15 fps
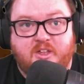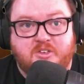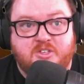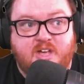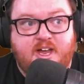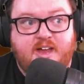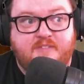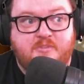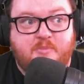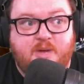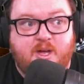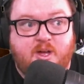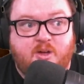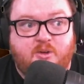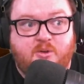I have
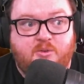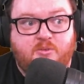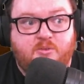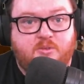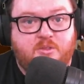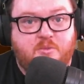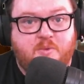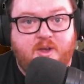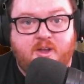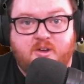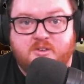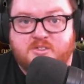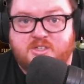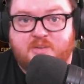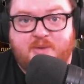about 300
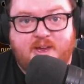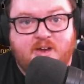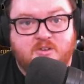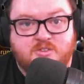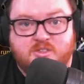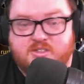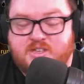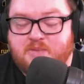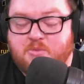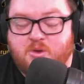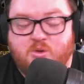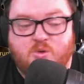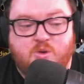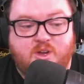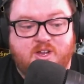some hours of the time
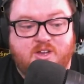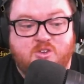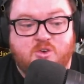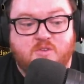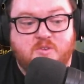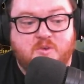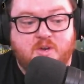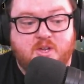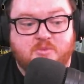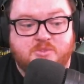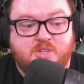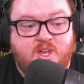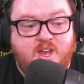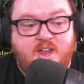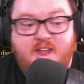recording in Dwarven Realms,
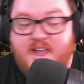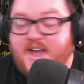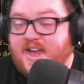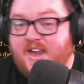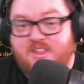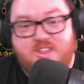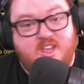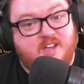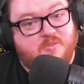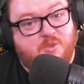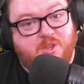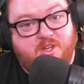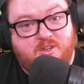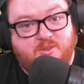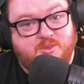and I think I've
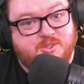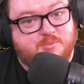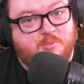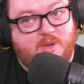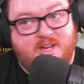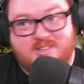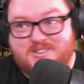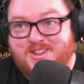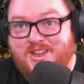only killed this boss like